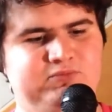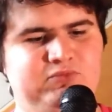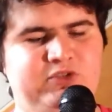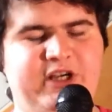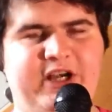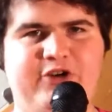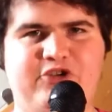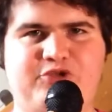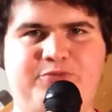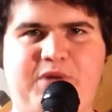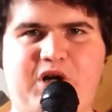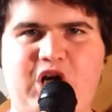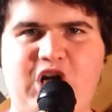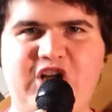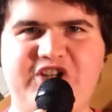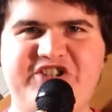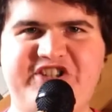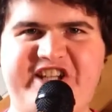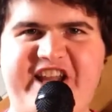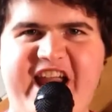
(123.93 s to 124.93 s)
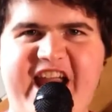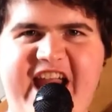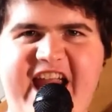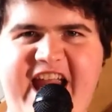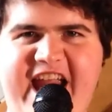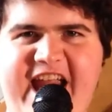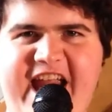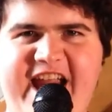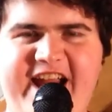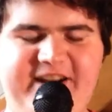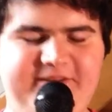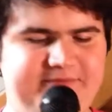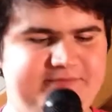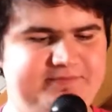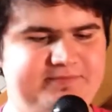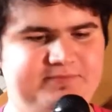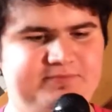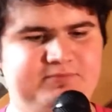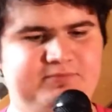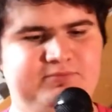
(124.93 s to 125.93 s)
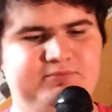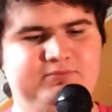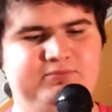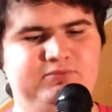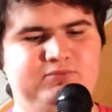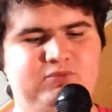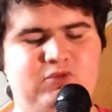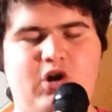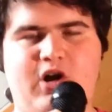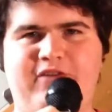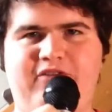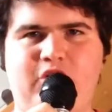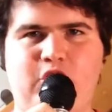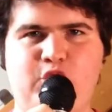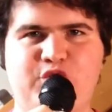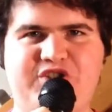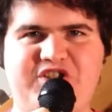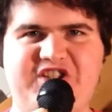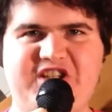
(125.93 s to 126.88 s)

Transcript: Here's McCluskey, offloads